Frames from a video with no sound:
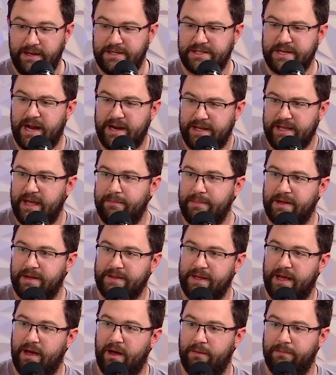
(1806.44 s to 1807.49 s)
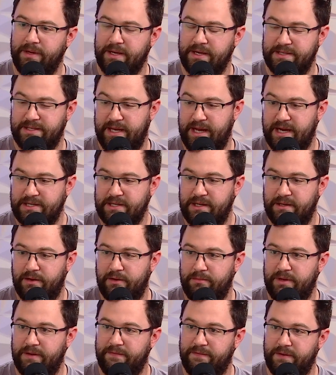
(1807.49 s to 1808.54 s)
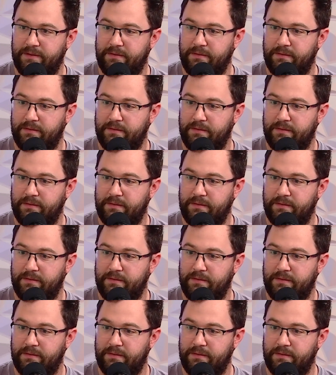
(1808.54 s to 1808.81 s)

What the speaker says: just kind of came out to help because he actually loaned me a few